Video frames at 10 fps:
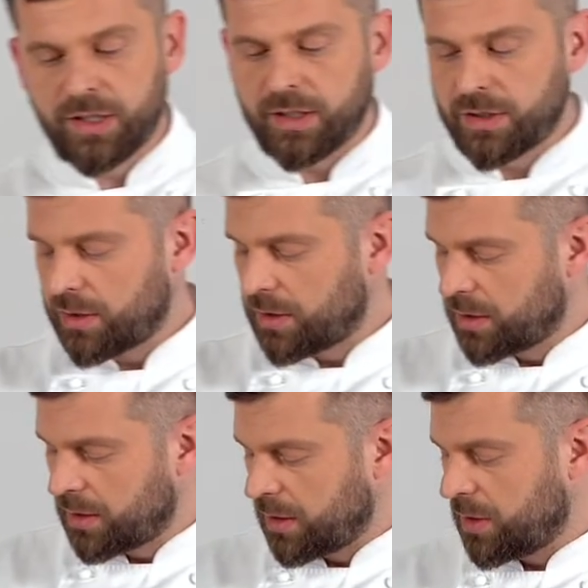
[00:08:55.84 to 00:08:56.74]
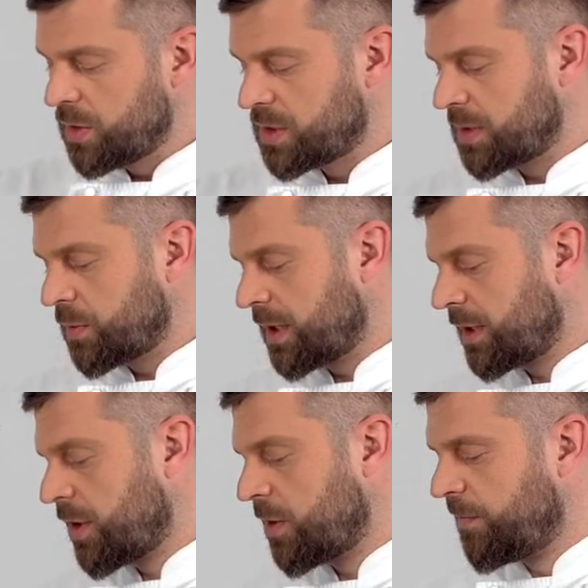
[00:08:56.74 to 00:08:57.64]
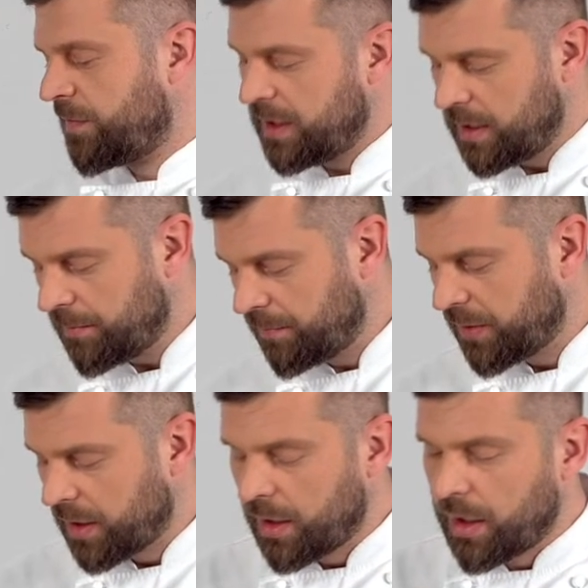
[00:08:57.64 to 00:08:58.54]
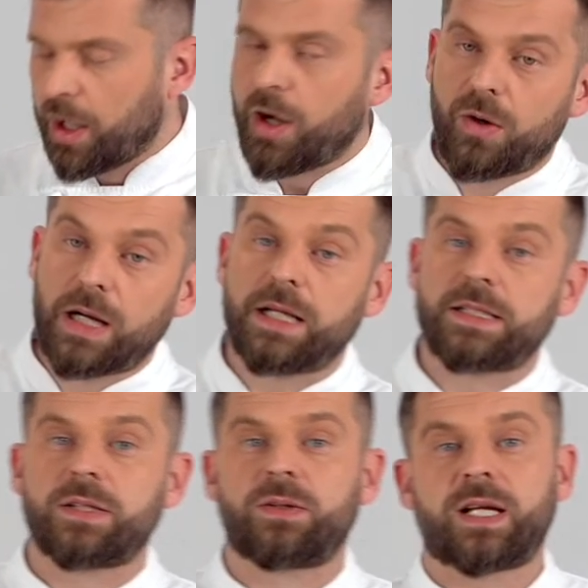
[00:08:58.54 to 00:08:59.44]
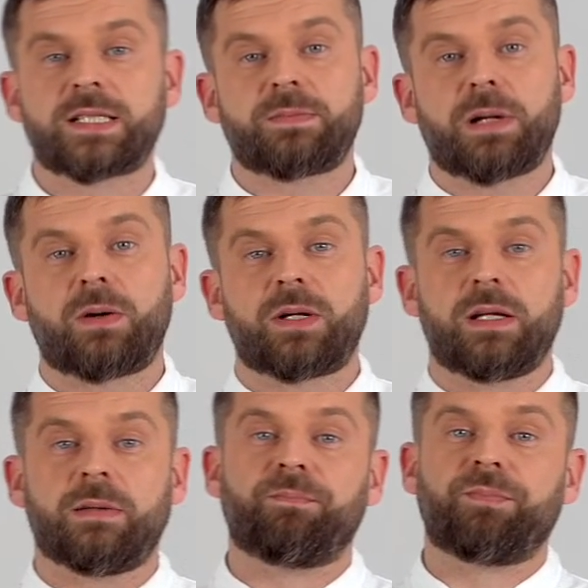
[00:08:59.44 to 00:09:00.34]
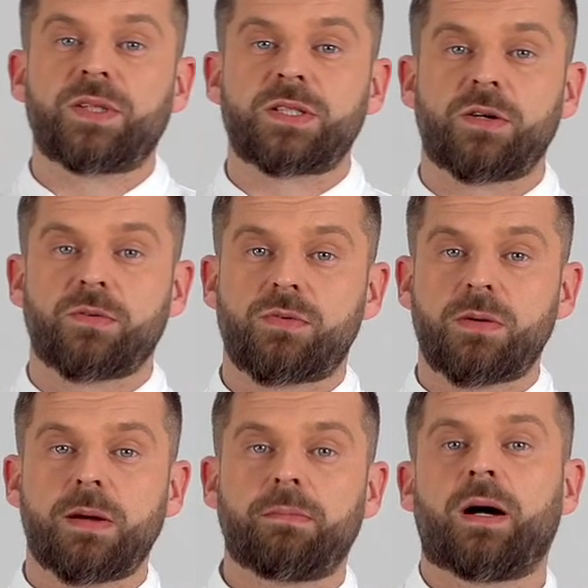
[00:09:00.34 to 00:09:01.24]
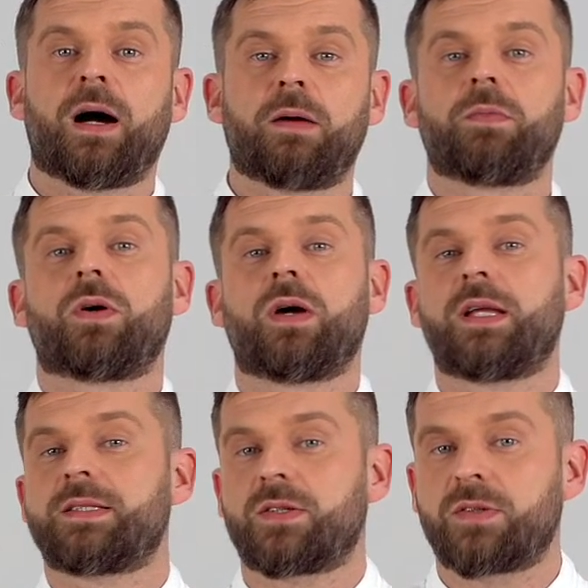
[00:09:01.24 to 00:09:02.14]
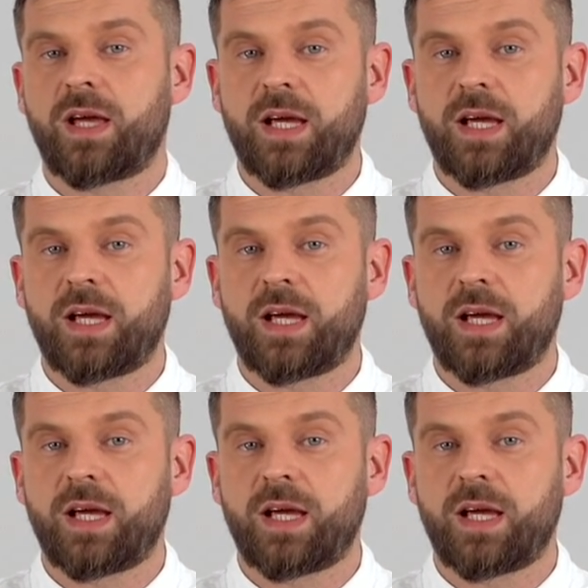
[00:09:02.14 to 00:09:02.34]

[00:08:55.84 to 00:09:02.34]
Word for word: can use it with no fear. All right, so that's about it. So remember, I'm your hands-on